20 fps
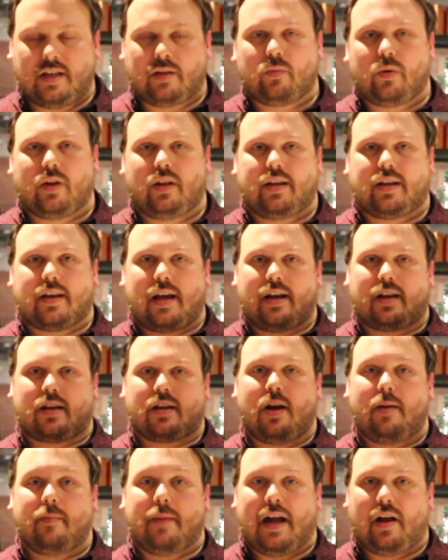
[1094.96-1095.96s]
really kind of
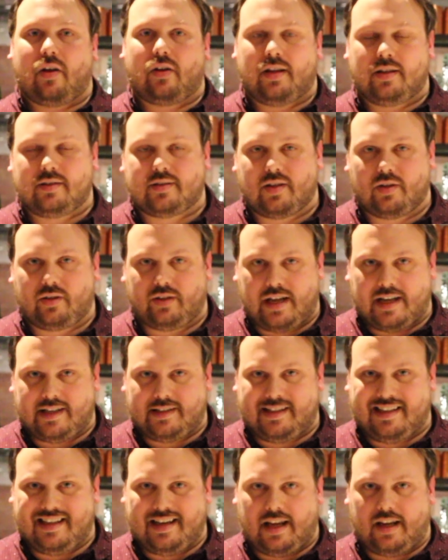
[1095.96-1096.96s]
come out until
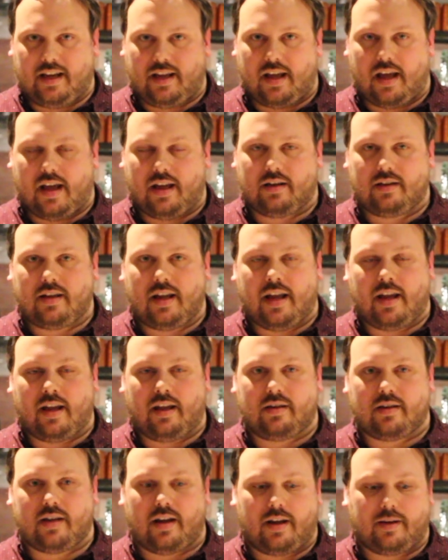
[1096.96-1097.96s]
1988,
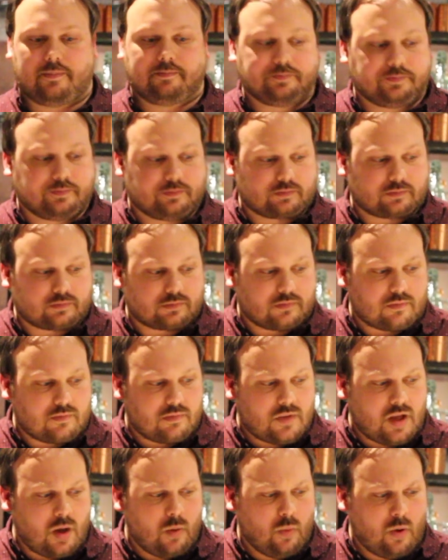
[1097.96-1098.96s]
and
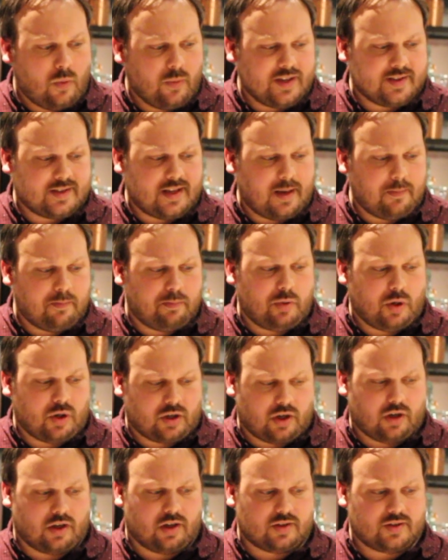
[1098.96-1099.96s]
when we say
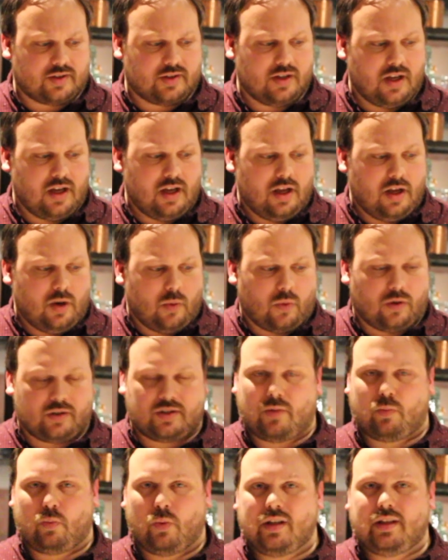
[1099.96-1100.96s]
Booker's, we're
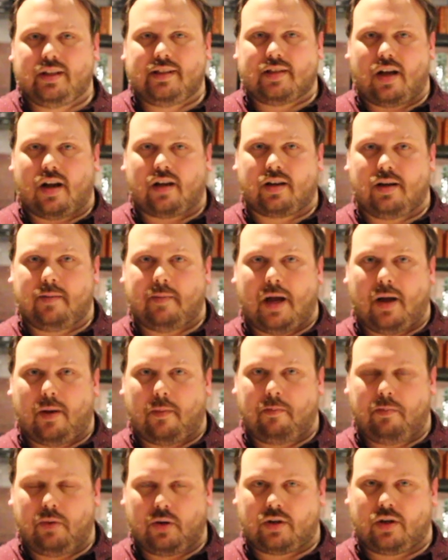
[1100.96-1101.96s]
really talking
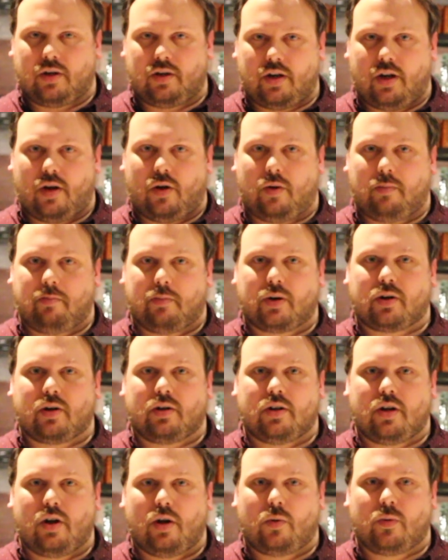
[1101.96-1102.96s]
about Booker Noe.
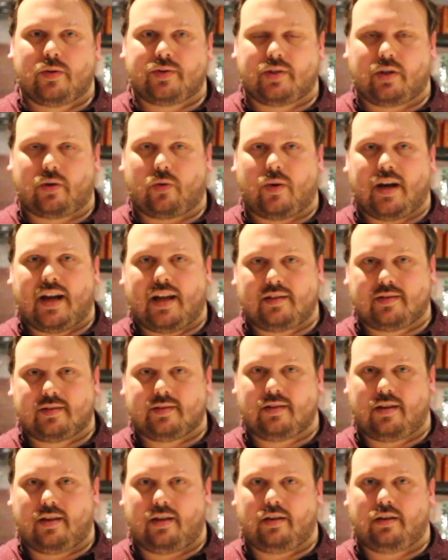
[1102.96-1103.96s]
Booker Noe was the
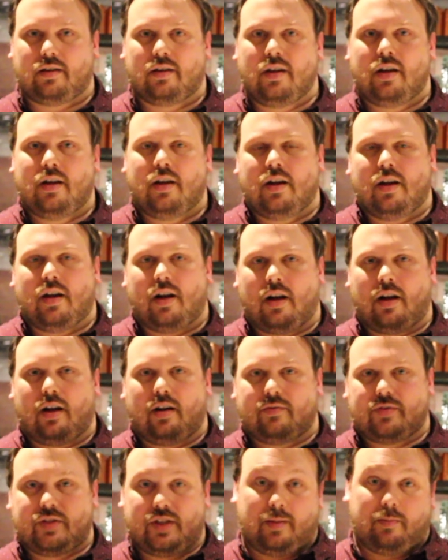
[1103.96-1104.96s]
grandson
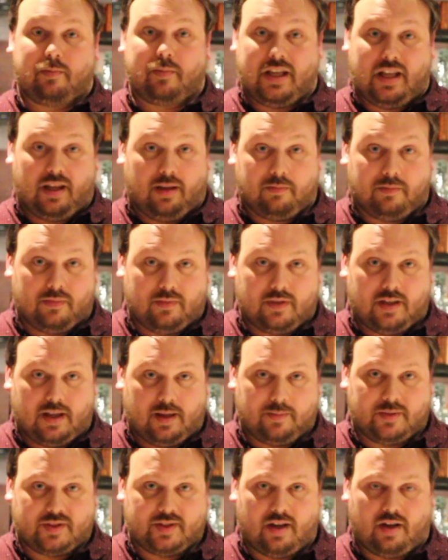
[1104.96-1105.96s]
of Jim Beam
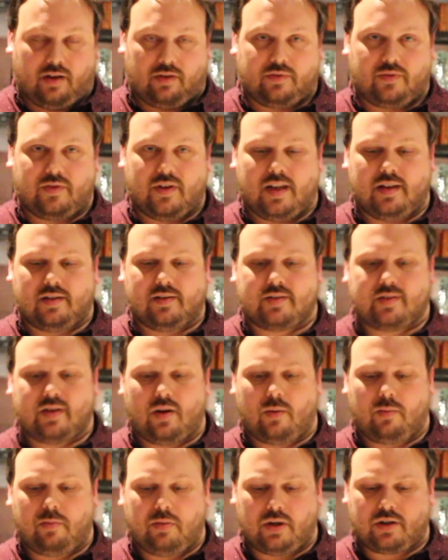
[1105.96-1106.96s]
himself, and
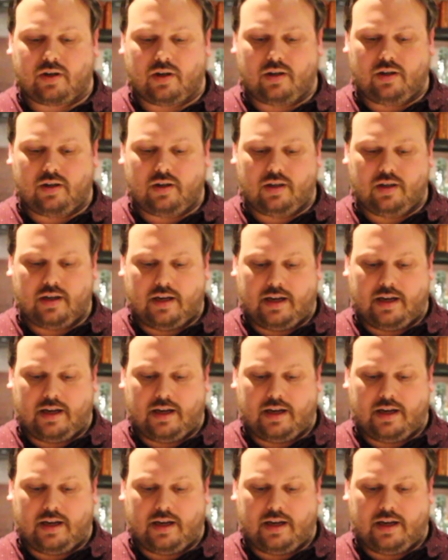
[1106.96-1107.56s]
so Booker,